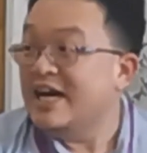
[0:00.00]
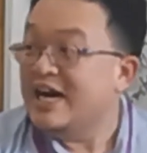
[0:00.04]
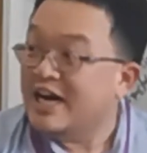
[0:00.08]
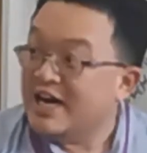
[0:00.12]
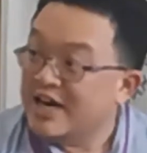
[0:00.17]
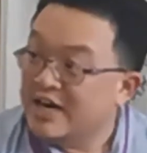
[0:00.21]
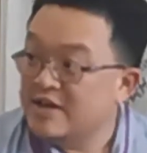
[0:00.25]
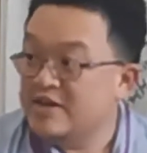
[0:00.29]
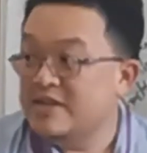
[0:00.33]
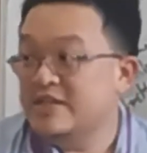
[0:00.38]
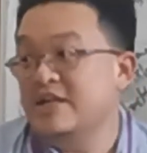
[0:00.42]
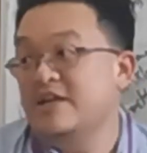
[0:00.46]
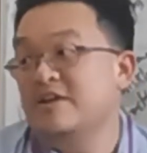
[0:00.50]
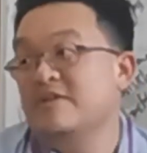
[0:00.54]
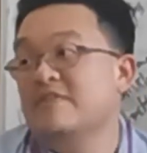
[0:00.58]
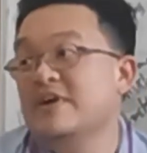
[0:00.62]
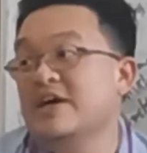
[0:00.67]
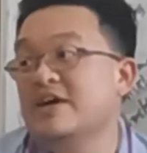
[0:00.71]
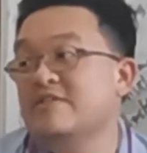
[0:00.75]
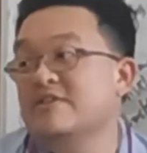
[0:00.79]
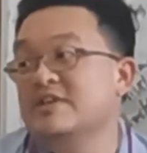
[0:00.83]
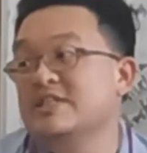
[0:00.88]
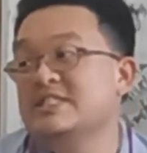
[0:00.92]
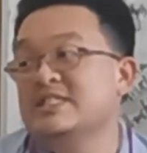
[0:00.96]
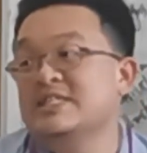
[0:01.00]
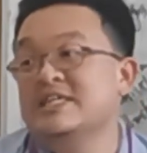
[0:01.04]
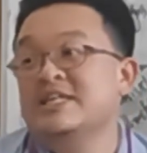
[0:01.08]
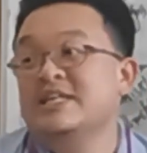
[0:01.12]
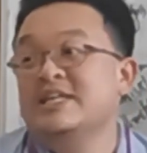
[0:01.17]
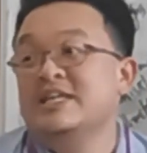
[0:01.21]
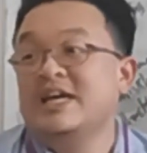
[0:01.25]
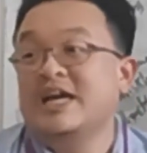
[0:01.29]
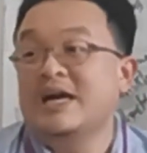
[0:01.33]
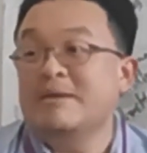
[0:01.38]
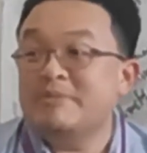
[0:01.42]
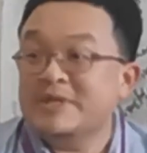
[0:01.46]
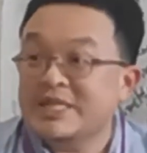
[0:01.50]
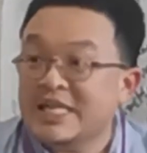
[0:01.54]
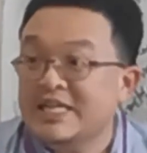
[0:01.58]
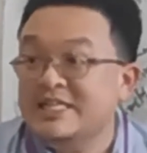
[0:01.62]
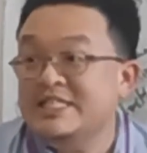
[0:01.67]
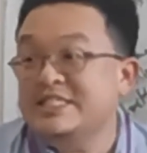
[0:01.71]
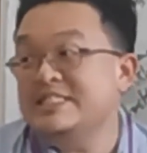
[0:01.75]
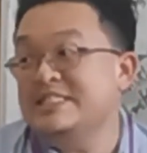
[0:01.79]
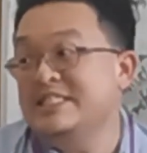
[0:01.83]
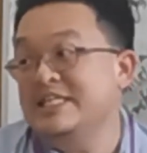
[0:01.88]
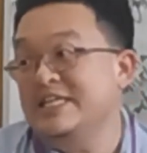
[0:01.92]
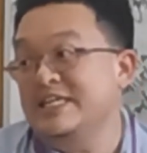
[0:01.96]
RNA virus.
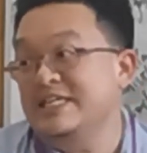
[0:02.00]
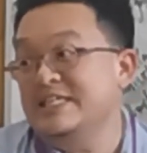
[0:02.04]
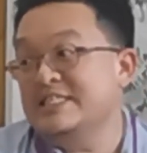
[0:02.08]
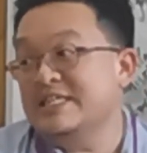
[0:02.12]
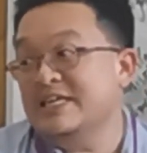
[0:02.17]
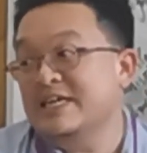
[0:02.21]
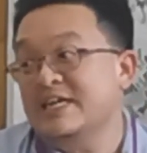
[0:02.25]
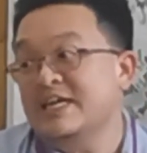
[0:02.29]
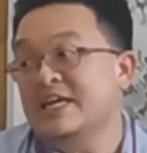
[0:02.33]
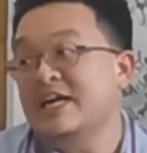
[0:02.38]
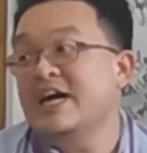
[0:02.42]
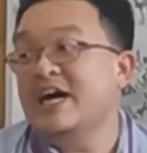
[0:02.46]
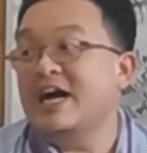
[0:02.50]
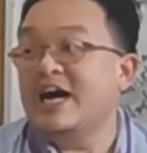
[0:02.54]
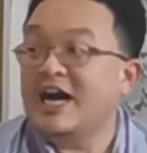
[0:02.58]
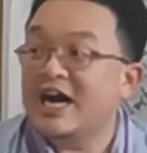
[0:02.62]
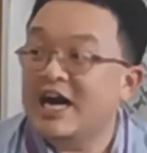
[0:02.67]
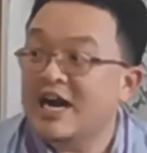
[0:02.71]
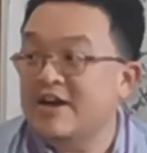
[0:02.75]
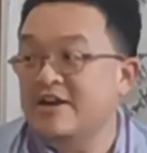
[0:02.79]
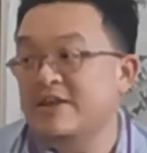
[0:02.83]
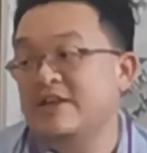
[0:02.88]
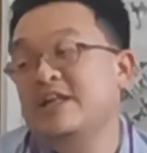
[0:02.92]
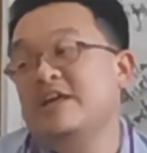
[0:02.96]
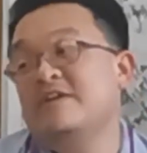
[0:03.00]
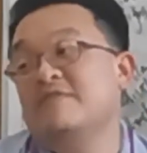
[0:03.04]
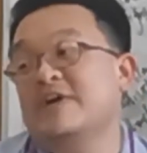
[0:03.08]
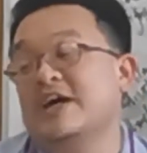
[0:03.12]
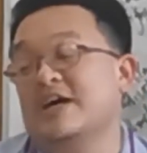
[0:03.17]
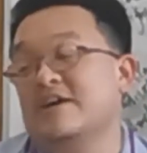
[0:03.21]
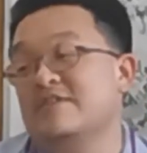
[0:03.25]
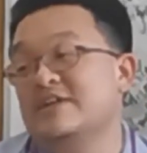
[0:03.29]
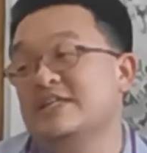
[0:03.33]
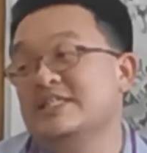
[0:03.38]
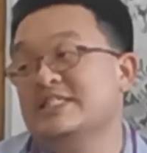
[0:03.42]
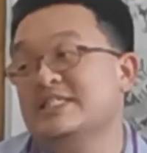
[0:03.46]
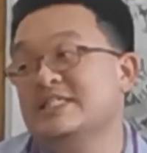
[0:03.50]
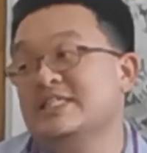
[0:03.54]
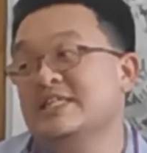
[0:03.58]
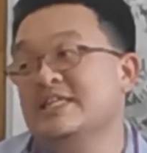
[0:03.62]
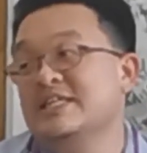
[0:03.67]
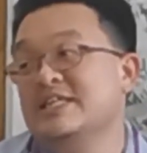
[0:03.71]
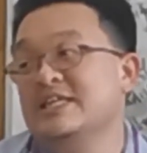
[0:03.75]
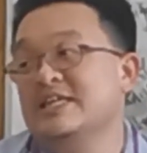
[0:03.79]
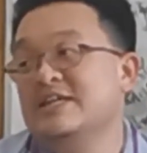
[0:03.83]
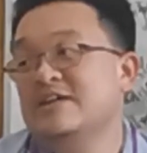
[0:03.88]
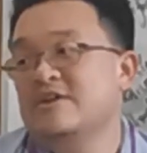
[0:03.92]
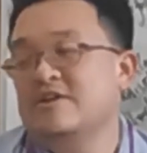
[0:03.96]
Hepatitis D is a RNA virus.
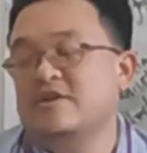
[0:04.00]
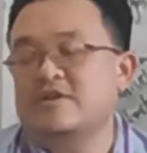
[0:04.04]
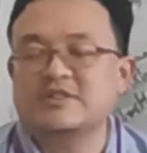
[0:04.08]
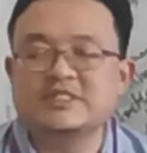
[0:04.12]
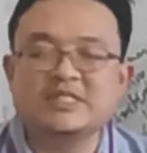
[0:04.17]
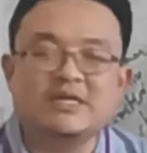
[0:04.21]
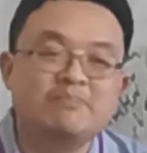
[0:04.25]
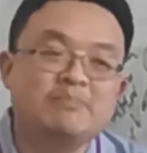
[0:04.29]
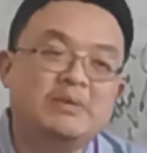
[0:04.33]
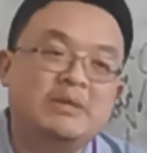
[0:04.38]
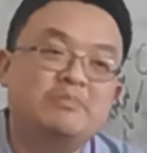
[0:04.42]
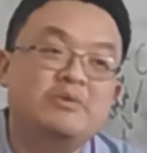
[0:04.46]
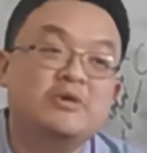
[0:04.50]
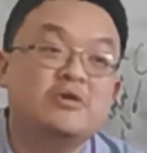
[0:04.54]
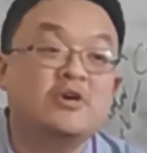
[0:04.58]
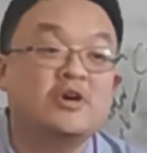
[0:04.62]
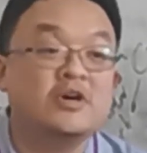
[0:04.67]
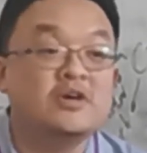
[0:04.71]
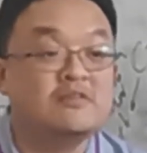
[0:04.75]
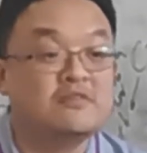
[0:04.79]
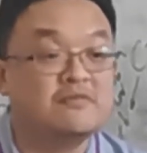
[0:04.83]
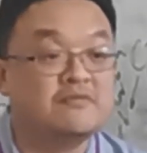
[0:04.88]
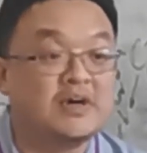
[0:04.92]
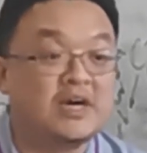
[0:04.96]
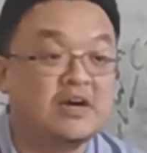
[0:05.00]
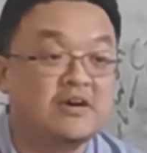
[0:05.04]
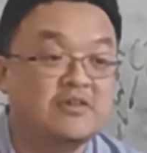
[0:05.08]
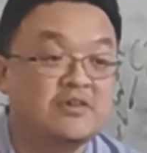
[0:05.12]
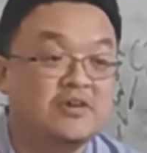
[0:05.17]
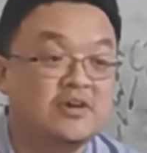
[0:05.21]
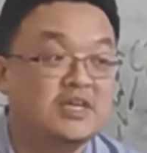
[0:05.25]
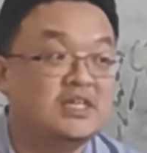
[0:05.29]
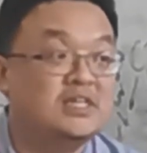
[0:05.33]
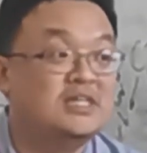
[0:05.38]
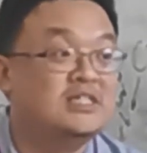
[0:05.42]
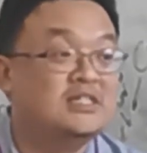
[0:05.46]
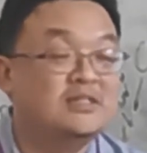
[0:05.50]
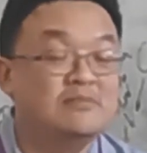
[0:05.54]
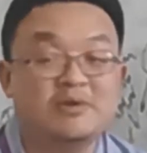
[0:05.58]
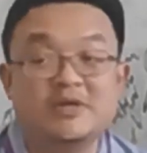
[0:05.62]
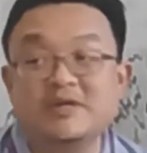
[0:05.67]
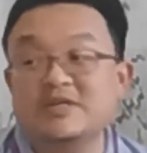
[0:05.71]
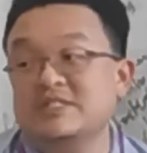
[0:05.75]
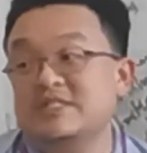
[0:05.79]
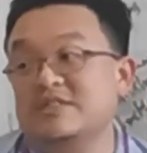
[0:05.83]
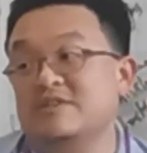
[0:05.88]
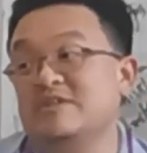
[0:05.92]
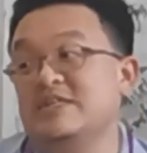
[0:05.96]
Or some people call it viroid
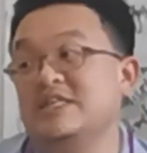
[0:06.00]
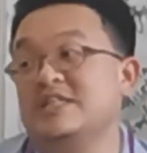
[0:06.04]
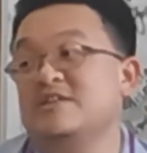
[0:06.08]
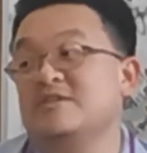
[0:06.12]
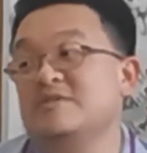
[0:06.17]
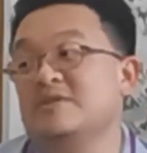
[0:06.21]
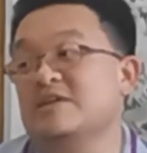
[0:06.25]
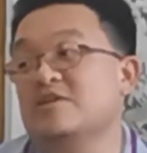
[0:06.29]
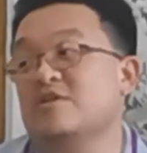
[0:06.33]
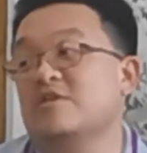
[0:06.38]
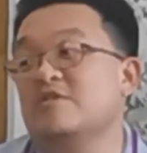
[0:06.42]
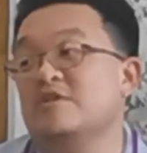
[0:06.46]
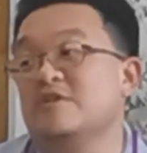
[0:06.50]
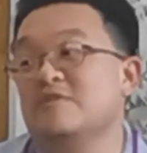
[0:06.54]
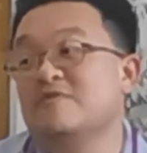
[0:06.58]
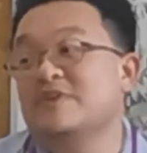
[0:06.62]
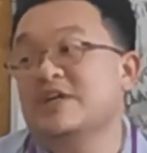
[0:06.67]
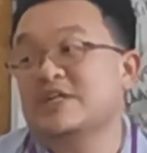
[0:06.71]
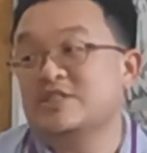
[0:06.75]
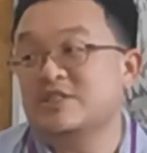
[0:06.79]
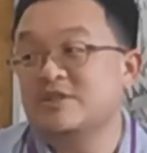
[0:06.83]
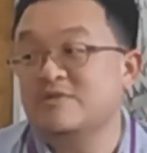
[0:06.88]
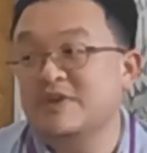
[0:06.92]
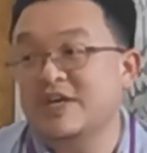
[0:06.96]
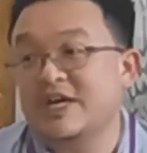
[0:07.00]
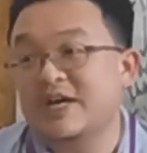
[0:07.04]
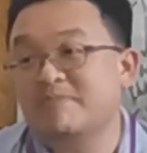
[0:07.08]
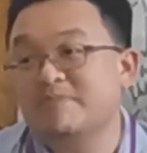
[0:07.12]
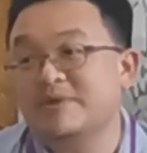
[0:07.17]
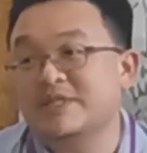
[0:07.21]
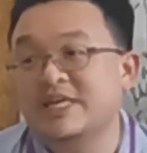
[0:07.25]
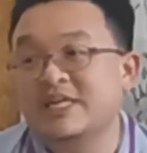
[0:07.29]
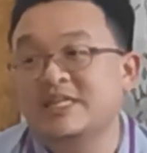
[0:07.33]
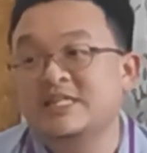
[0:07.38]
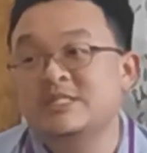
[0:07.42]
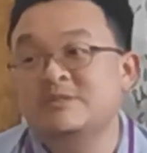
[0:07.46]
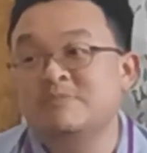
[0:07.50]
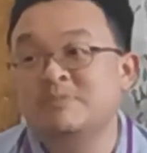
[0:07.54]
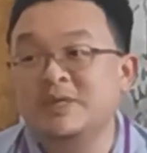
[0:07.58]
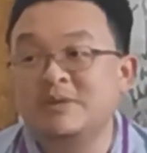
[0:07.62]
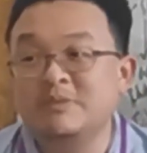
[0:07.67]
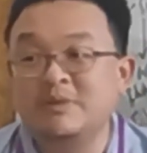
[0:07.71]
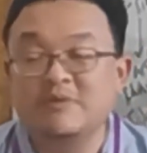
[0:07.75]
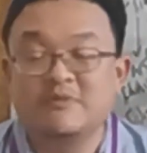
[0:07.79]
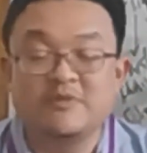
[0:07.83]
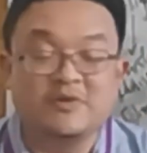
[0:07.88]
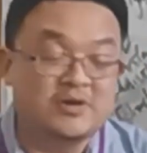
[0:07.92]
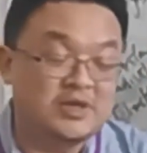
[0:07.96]
because you need to co-infection with hepatitis B
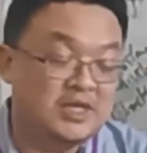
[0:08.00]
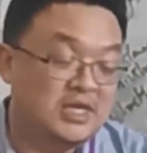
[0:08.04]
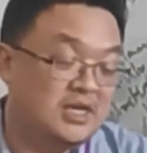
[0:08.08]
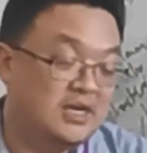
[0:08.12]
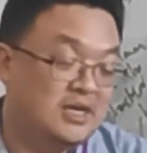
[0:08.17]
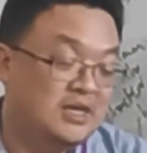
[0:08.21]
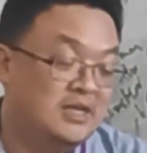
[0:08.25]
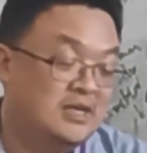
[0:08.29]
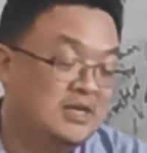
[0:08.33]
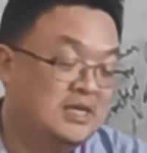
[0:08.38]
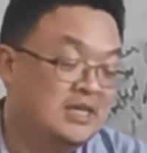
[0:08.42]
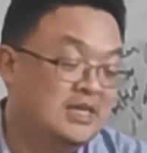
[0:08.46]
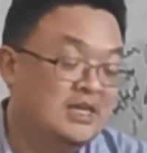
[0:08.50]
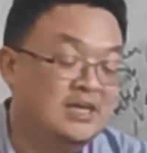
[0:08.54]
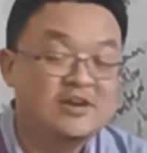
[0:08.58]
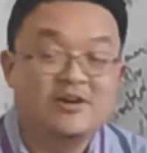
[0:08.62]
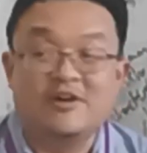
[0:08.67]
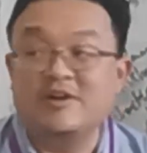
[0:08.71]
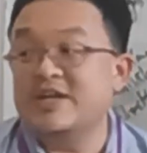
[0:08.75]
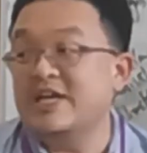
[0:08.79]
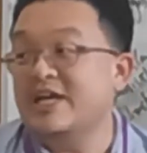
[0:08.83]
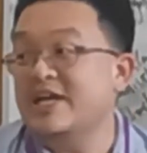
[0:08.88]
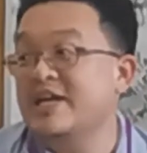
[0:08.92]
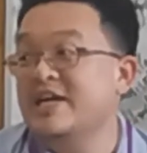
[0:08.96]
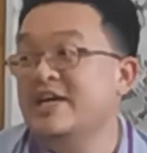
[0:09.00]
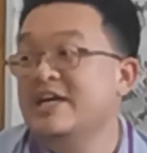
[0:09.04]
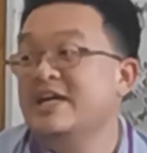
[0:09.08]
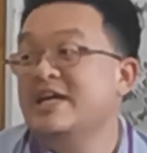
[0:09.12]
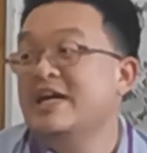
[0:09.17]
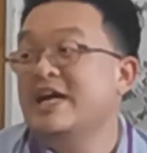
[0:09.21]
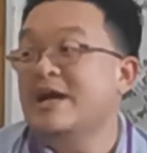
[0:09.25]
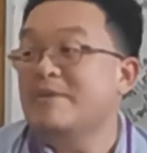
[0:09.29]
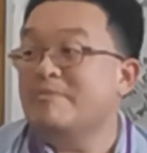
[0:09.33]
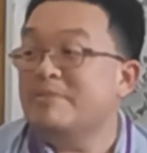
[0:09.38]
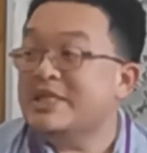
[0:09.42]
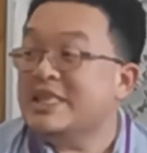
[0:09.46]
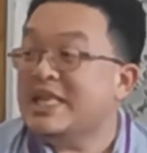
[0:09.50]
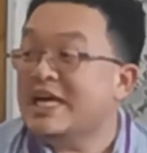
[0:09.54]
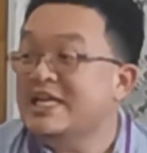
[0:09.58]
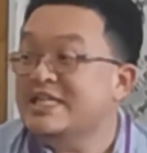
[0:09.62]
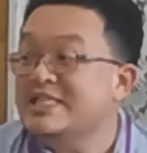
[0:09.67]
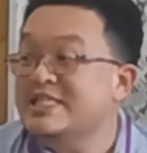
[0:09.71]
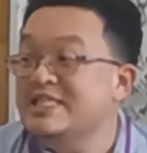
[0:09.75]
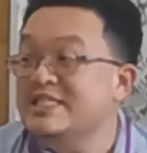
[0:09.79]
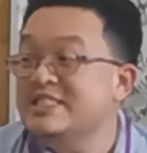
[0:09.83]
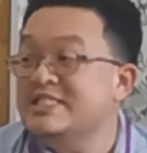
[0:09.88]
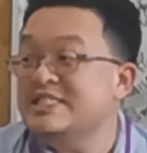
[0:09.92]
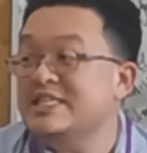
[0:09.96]
before you can. Okay,
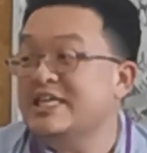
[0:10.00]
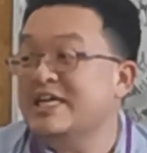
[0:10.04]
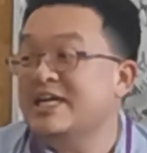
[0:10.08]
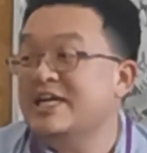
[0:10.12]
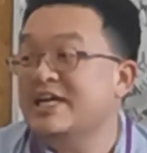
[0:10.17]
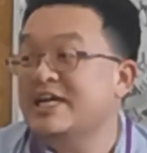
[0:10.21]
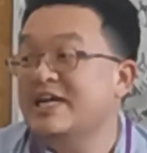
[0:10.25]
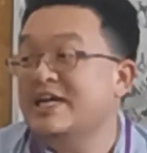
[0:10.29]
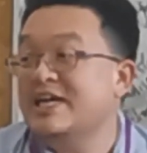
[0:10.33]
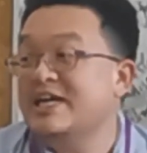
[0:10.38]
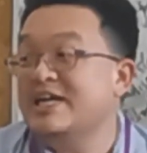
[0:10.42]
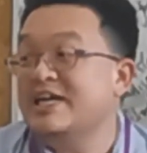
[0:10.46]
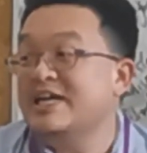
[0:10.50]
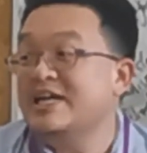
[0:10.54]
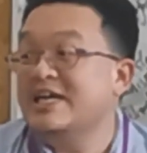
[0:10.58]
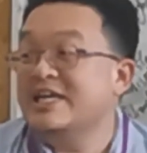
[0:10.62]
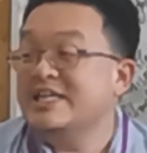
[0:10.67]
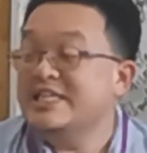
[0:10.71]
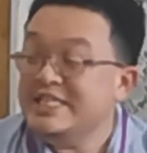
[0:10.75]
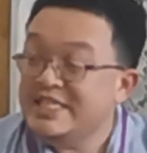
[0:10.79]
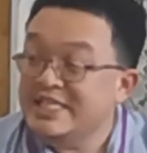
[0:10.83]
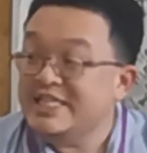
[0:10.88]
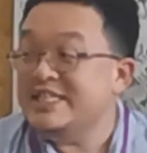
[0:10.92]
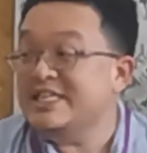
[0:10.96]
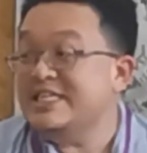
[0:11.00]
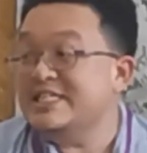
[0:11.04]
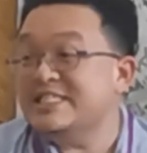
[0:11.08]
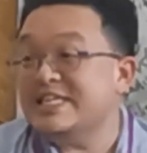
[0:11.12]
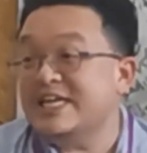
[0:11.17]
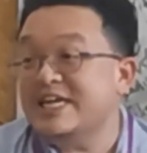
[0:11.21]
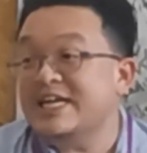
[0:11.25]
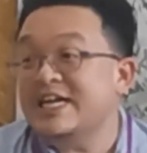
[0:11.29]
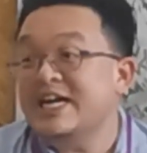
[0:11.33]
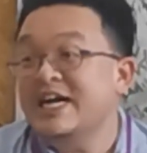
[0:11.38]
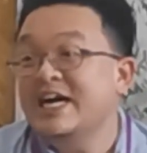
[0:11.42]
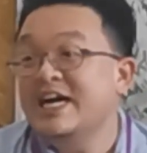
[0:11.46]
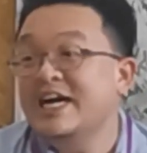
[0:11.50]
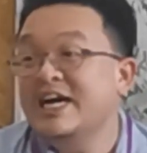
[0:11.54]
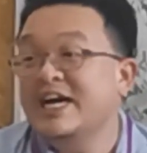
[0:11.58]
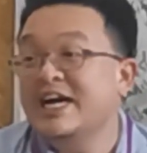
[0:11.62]
hepatitis E is a